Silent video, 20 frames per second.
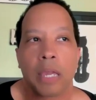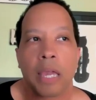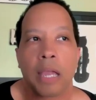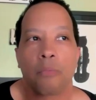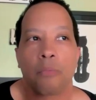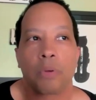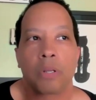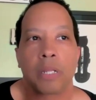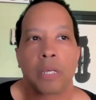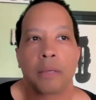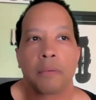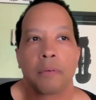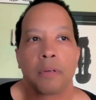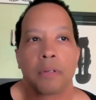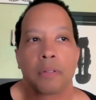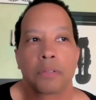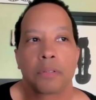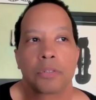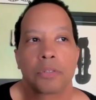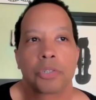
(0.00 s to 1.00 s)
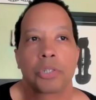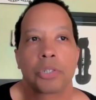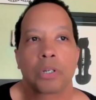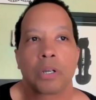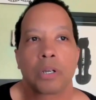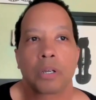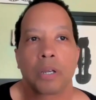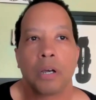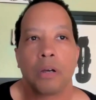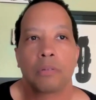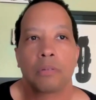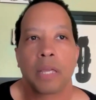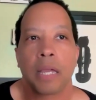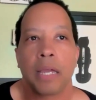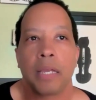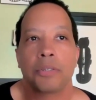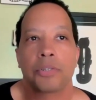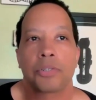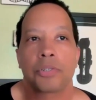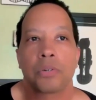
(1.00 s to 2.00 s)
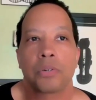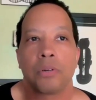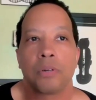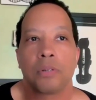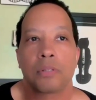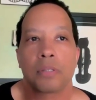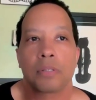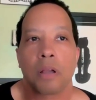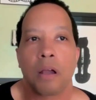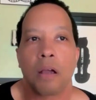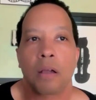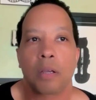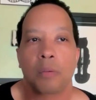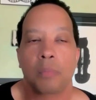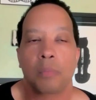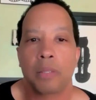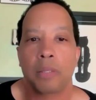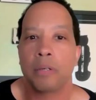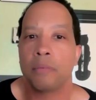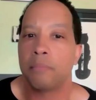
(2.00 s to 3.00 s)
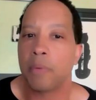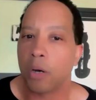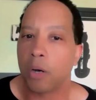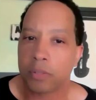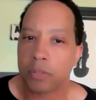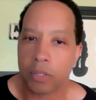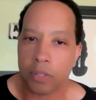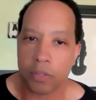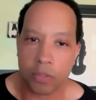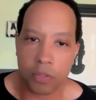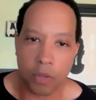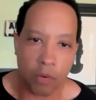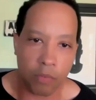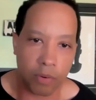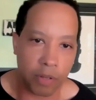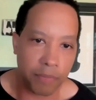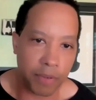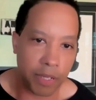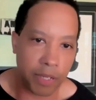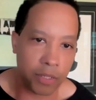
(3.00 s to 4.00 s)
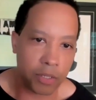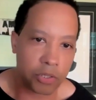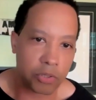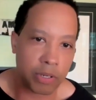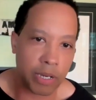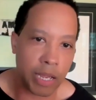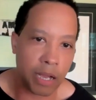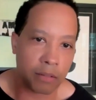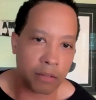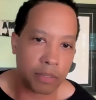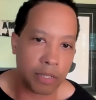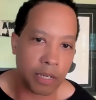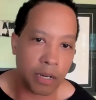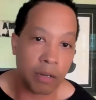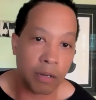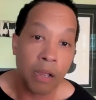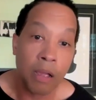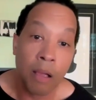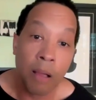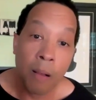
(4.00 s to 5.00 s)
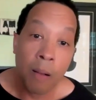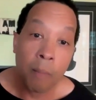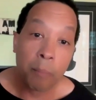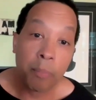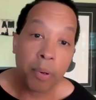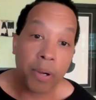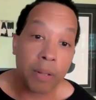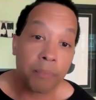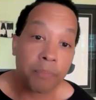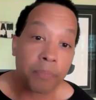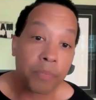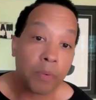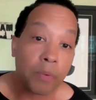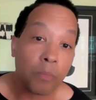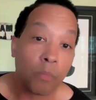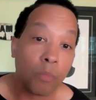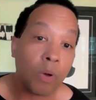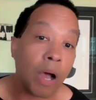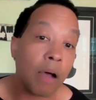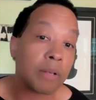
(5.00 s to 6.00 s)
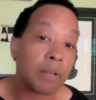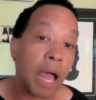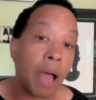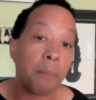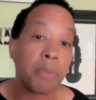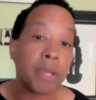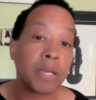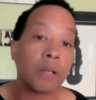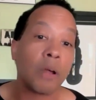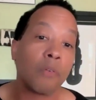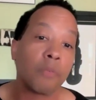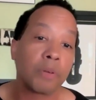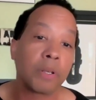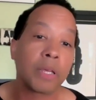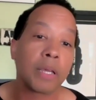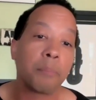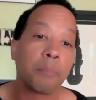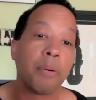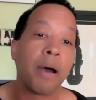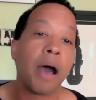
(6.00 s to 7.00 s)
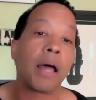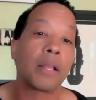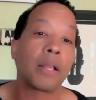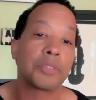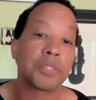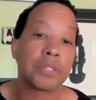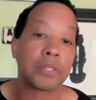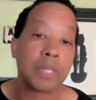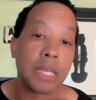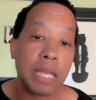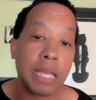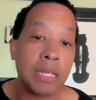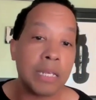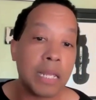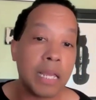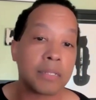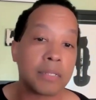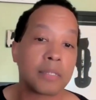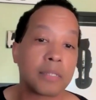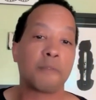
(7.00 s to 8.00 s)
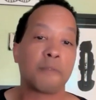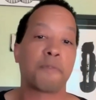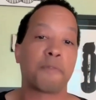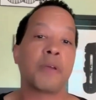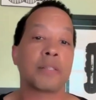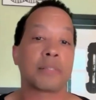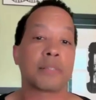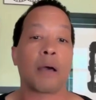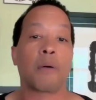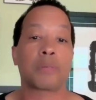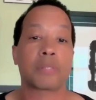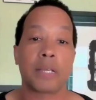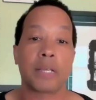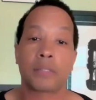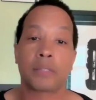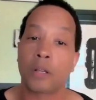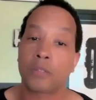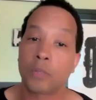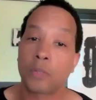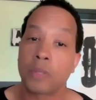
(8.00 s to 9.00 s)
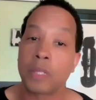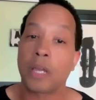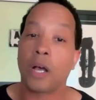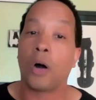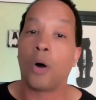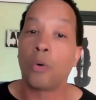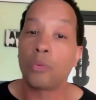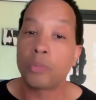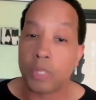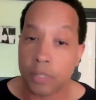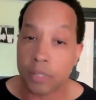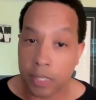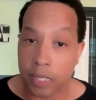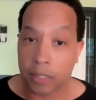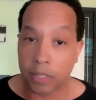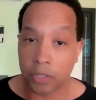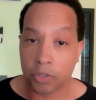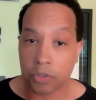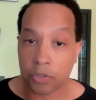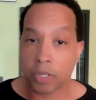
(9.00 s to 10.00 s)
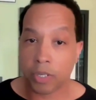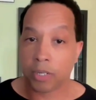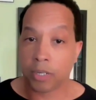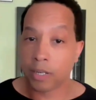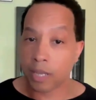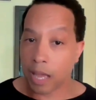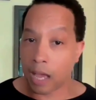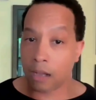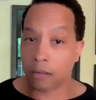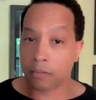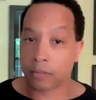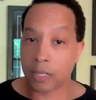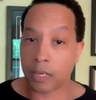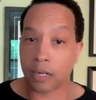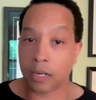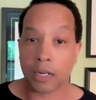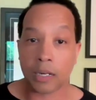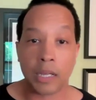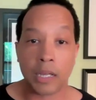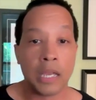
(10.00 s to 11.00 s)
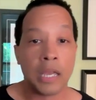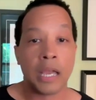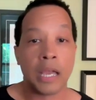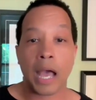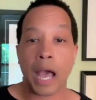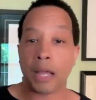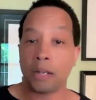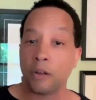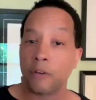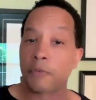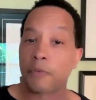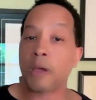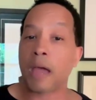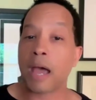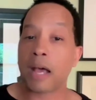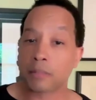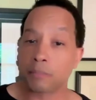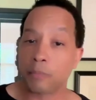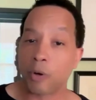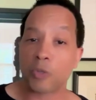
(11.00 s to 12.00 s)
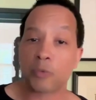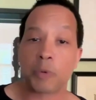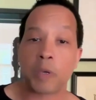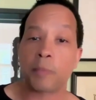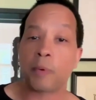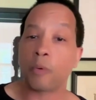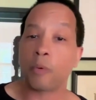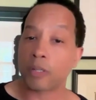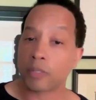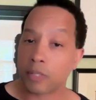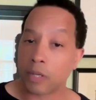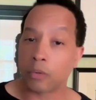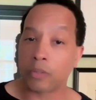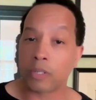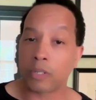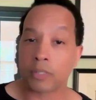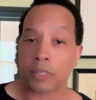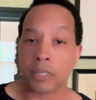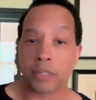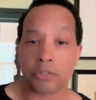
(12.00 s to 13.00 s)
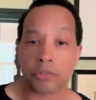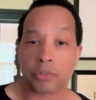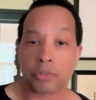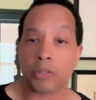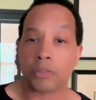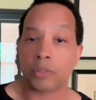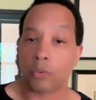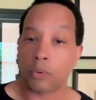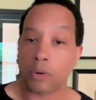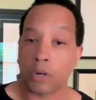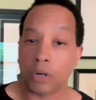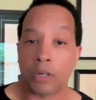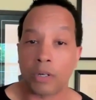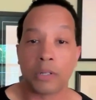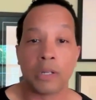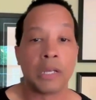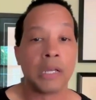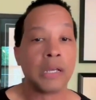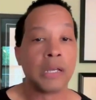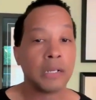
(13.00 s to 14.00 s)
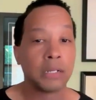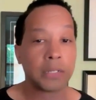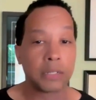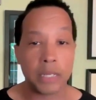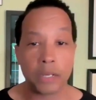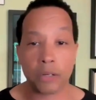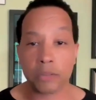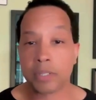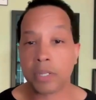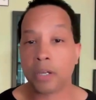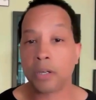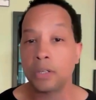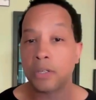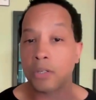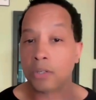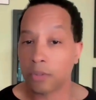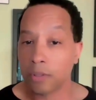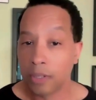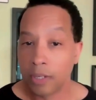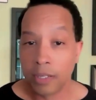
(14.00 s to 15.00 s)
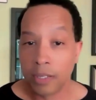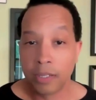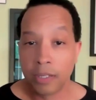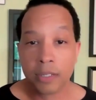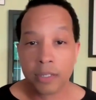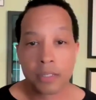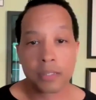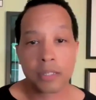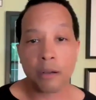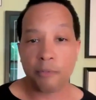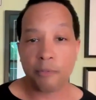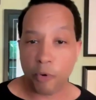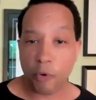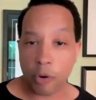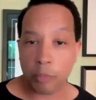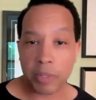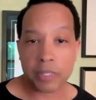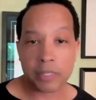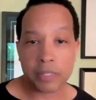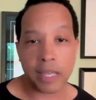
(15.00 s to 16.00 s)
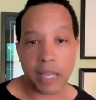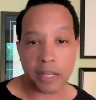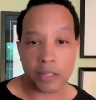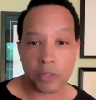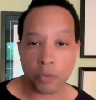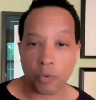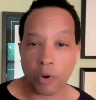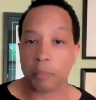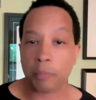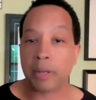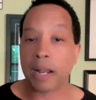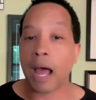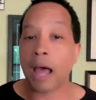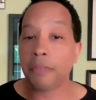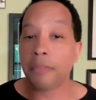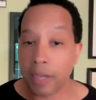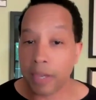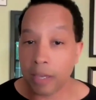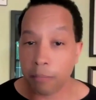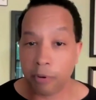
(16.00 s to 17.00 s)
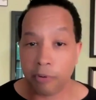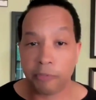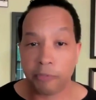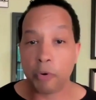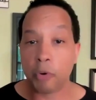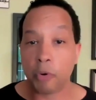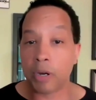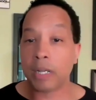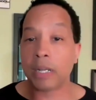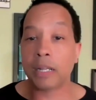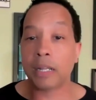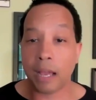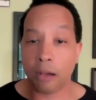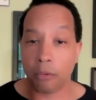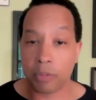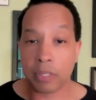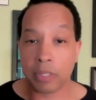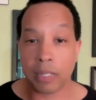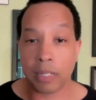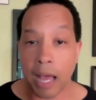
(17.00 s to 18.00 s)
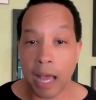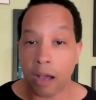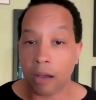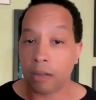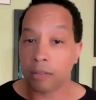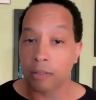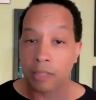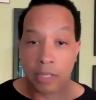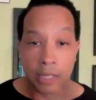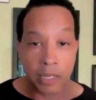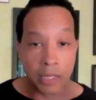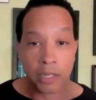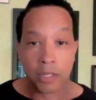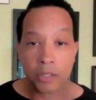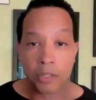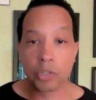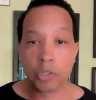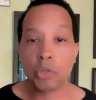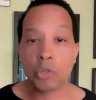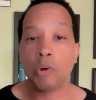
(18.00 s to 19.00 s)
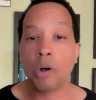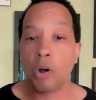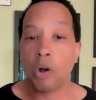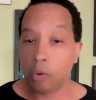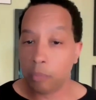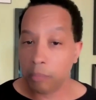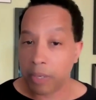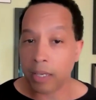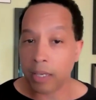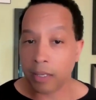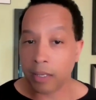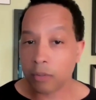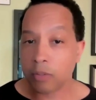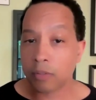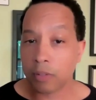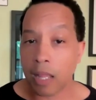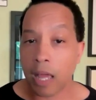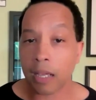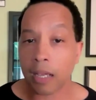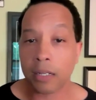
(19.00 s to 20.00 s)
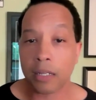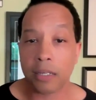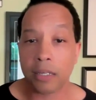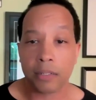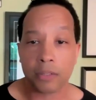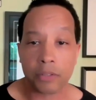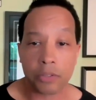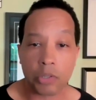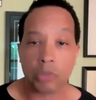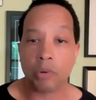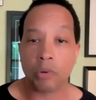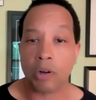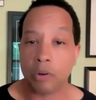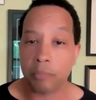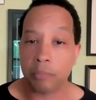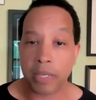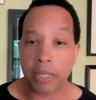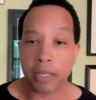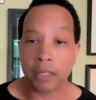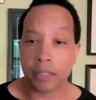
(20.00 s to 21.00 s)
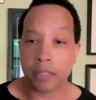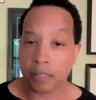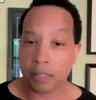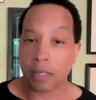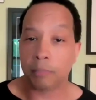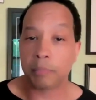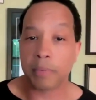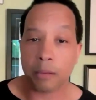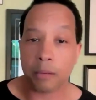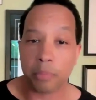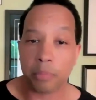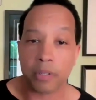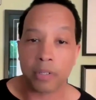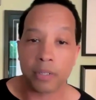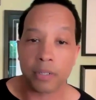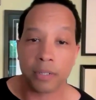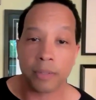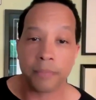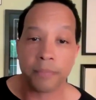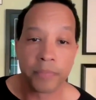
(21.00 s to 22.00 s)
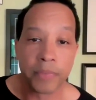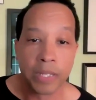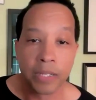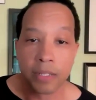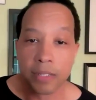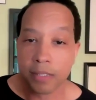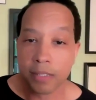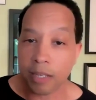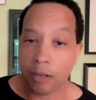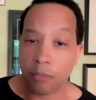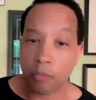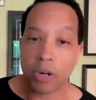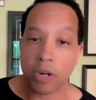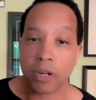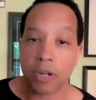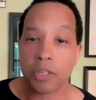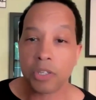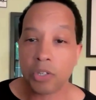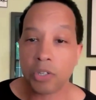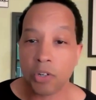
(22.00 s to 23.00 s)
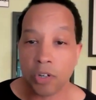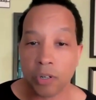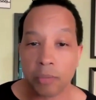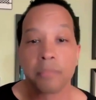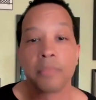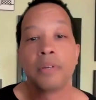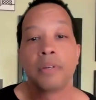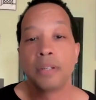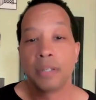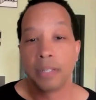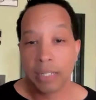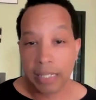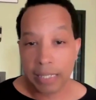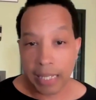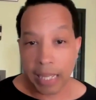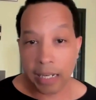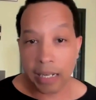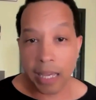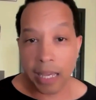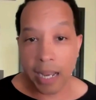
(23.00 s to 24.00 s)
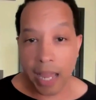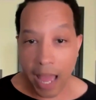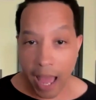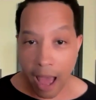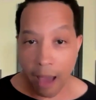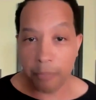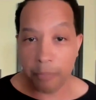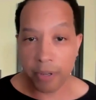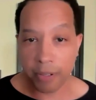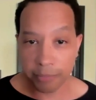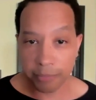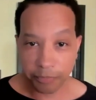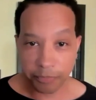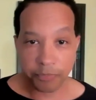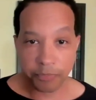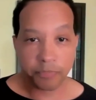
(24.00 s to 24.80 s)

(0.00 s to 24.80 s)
can't really sugarcoat that insurance is arguably the most conservative industry out there. But while not being overly apologist, in its defense, I would say it's also the oldest industry out there. I know if you ask most people what's the oldest industry in the world, they'll tell you some form of sex work. But I think before any of that was allowed, two old men, it was likely two old men in some neighborhood somewhere in Europe, they let it happen